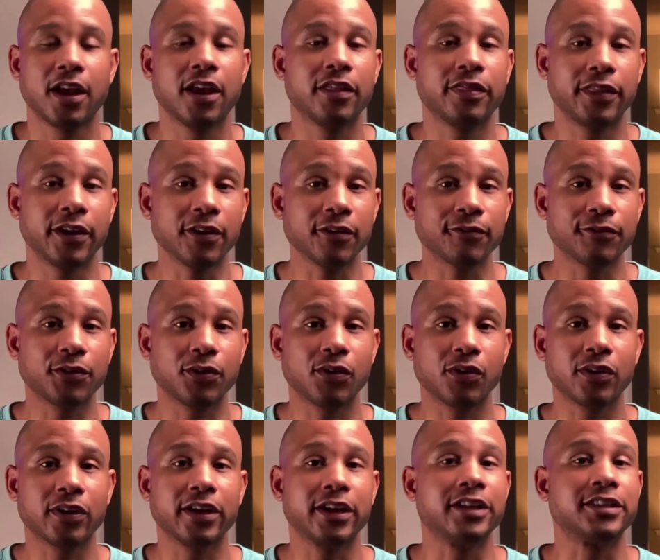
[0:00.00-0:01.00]
Therefore,
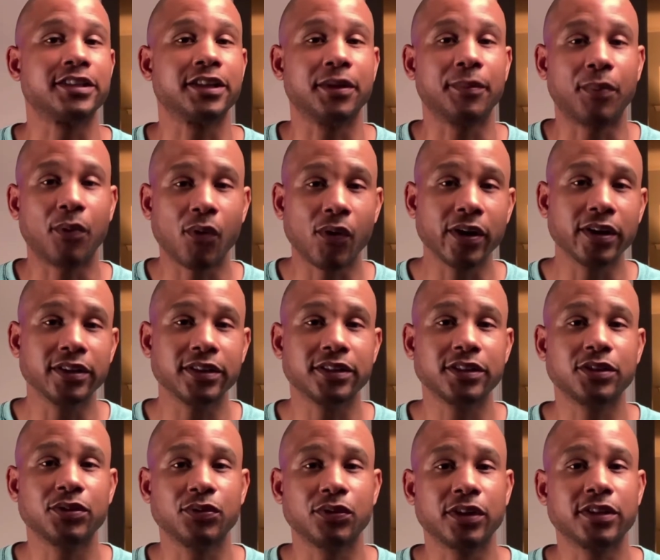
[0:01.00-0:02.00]
it's important to
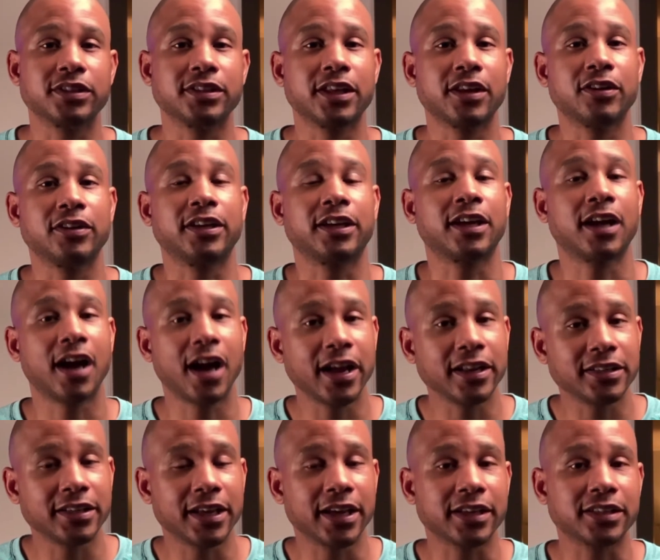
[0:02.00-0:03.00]
consider the
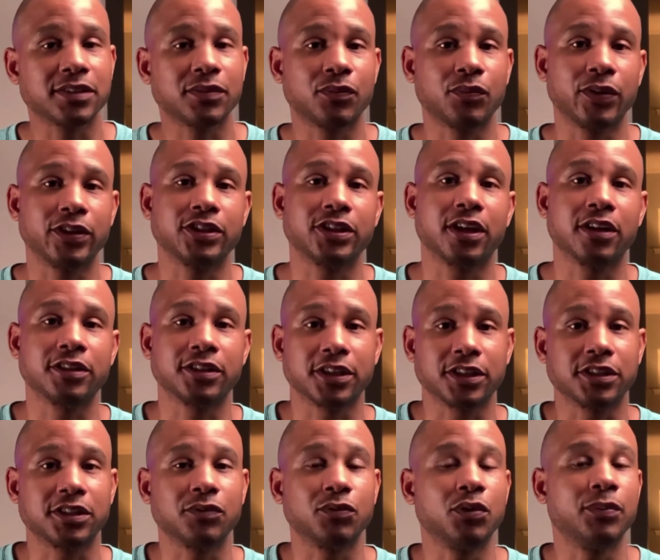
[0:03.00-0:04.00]
context which a
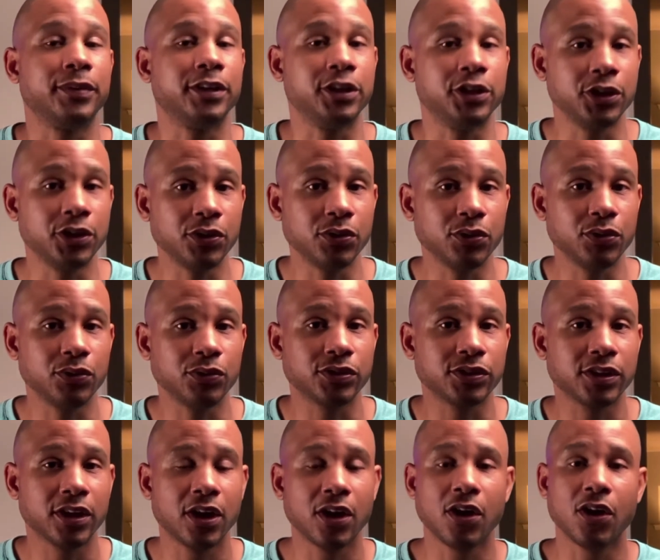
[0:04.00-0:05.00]
system will be used
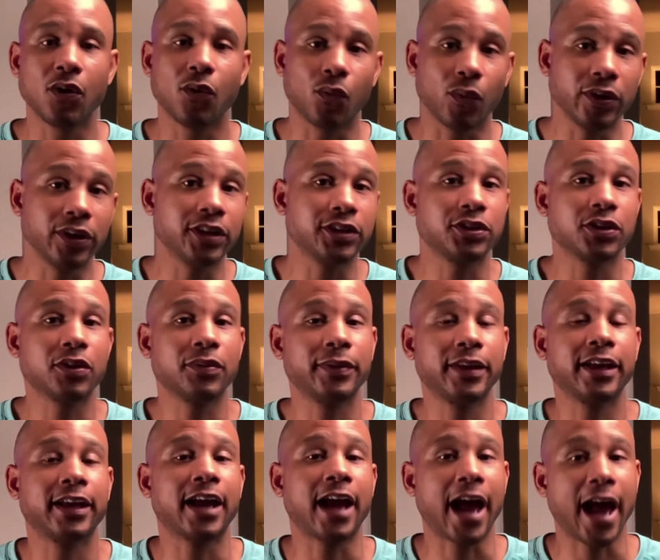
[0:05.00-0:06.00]
when determining
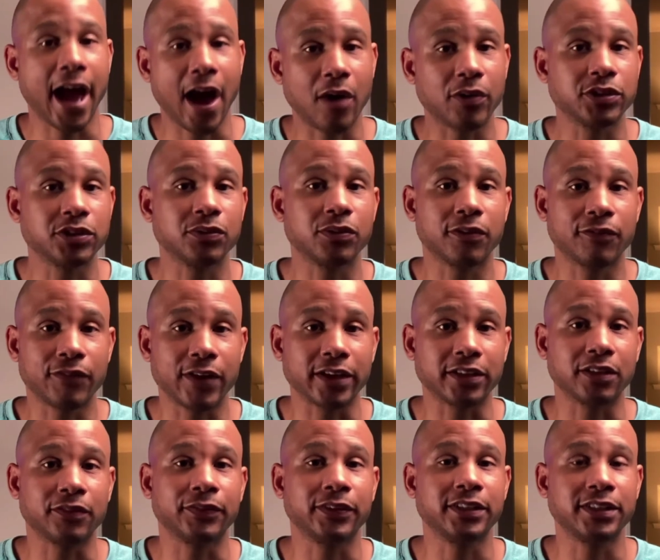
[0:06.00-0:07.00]
how to
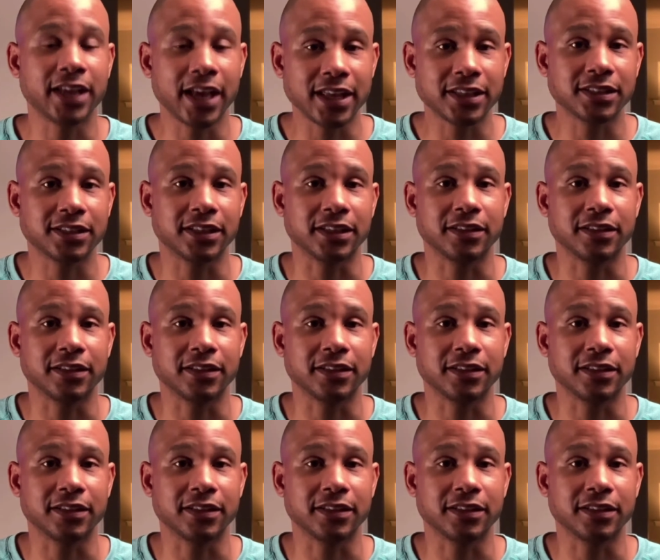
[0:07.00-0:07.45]
effectively test it.